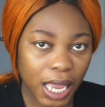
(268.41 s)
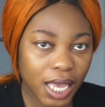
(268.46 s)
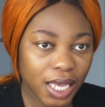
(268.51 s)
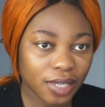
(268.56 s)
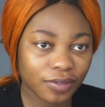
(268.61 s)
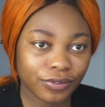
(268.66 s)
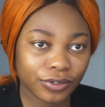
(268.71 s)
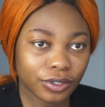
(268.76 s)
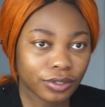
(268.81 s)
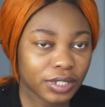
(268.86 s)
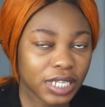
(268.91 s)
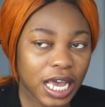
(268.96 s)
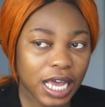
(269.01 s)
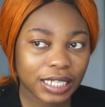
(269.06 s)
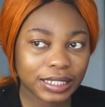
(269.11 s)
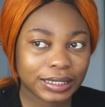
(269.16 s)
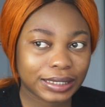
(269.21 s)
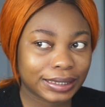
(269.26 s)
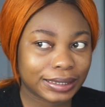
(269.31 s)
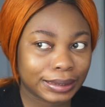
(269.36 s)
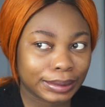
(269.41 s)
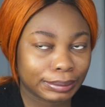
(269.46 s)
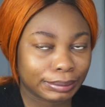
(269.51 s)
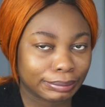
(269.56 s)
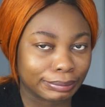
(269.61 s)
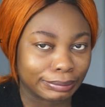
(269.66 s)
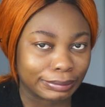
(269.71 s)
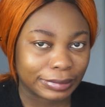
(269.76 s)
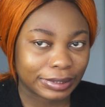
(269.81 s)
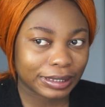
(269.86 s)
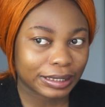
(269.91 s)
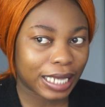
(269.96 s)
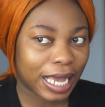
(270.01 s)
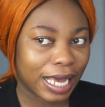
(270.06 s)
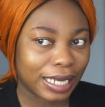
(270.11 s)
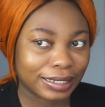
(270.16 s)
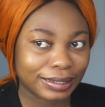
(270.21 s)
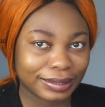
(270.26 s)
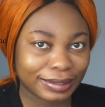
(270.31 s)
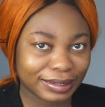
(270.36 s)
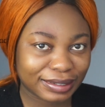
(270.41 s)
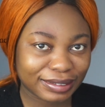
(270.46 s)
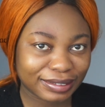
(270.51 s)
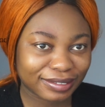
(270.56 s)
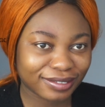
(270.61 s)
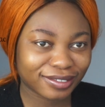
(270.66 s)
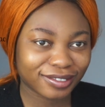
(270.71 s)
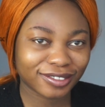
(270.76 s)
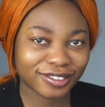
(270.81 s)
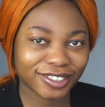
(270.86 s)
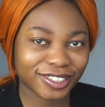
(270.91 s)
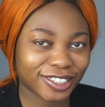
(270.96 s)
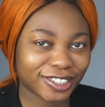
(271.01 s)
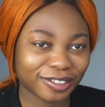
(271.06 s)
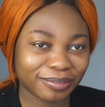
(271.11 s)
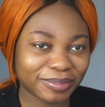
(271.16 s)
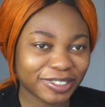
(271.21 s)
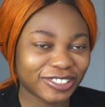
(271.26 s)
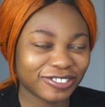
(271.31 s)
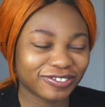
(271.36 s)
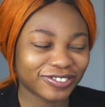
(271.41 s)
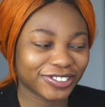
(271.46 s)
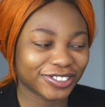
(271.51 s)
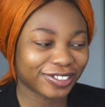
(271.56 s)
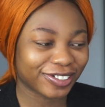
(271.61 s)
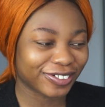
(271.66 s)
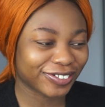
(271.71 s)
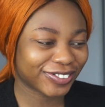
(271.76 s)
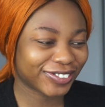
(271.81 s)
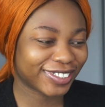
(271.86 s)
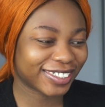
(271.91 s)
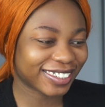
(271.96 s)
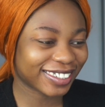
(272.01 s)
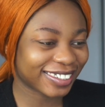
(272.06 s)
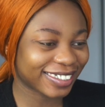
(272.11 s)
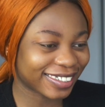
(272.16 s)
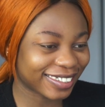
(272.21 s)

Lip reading: If you do that, I don't know, show me the results.